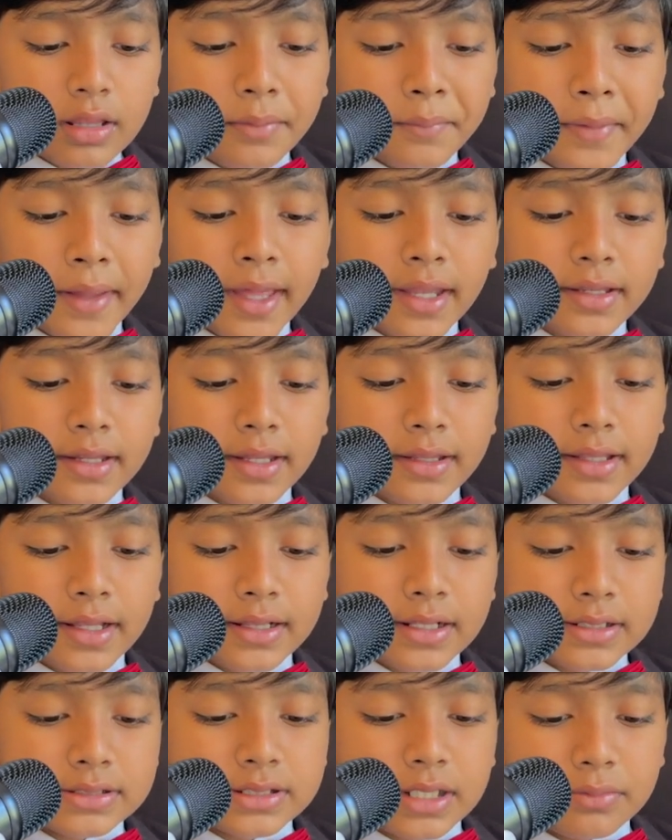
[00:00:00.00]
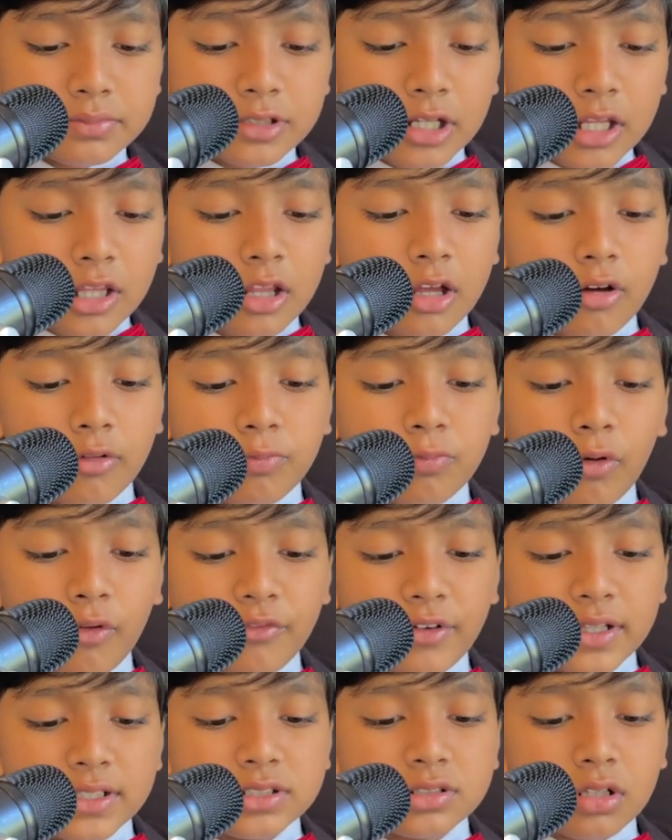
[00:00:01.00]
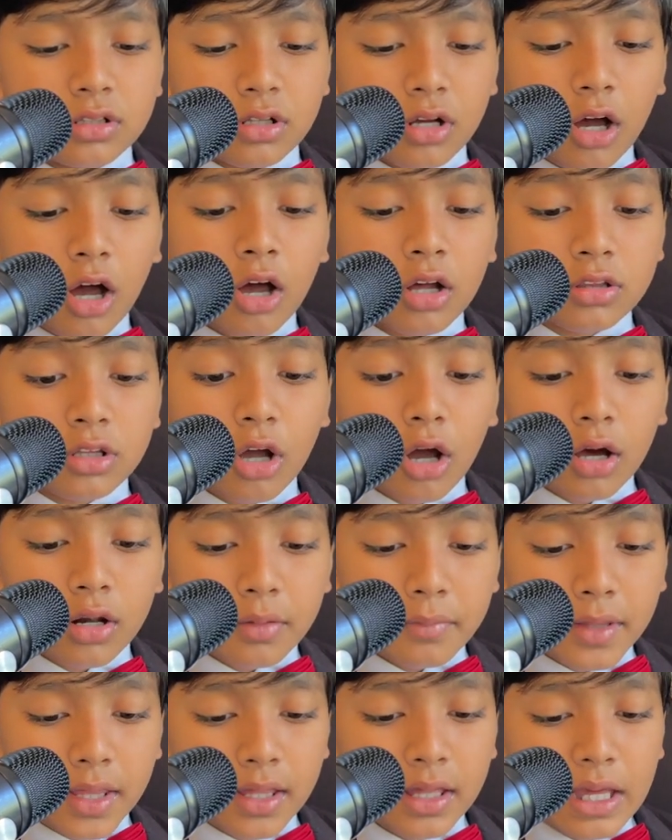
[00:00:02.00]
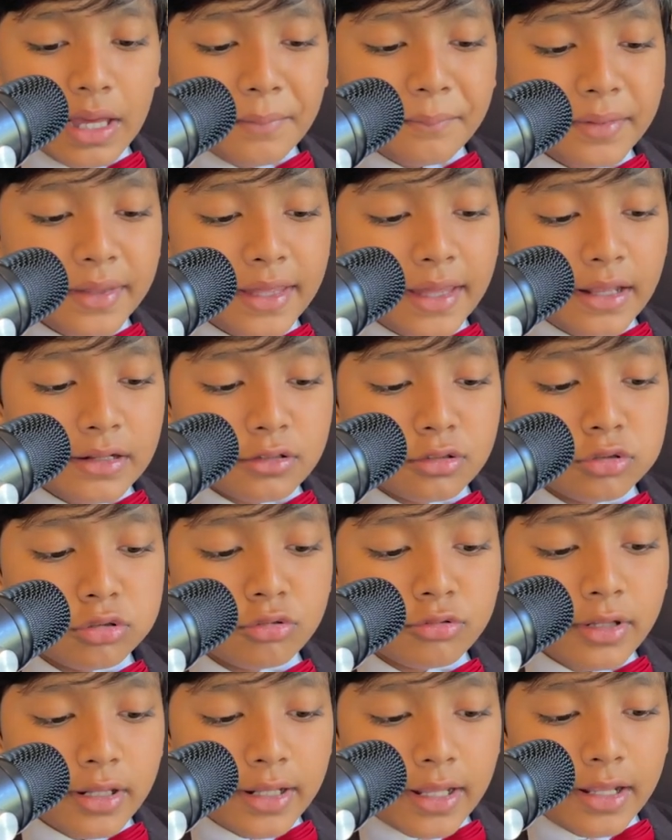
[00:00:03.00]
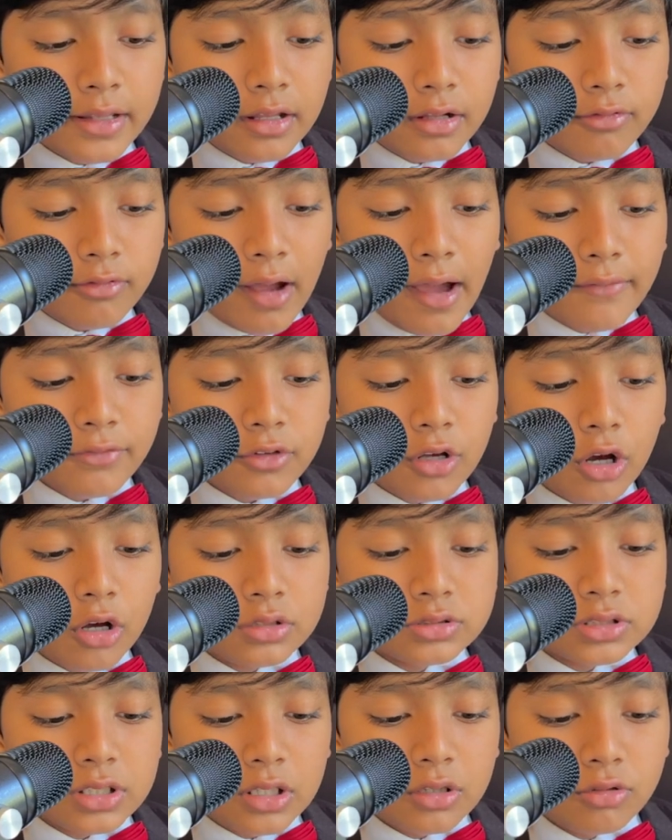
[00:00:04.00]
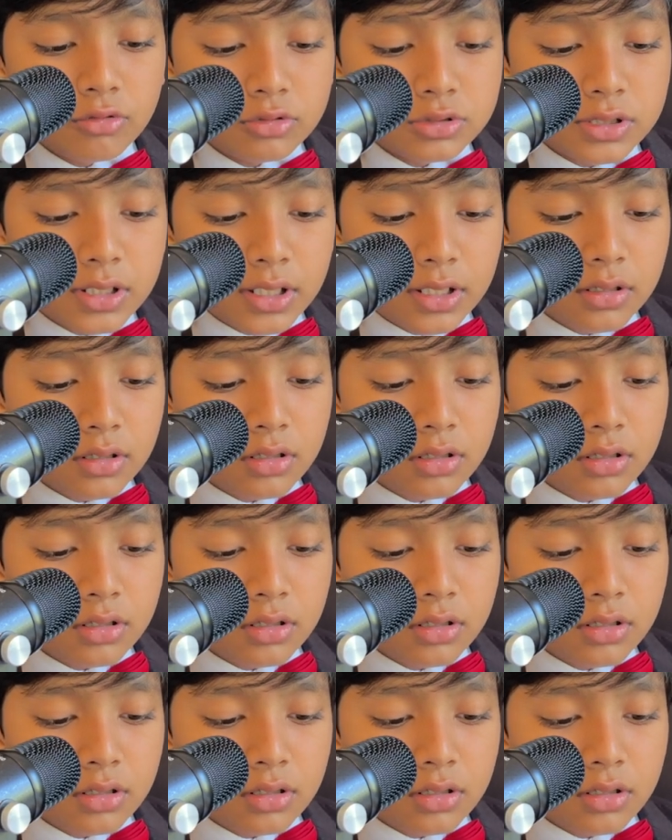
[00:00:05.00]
demanded that the subject of provincial autonomy be included in the draft constitution.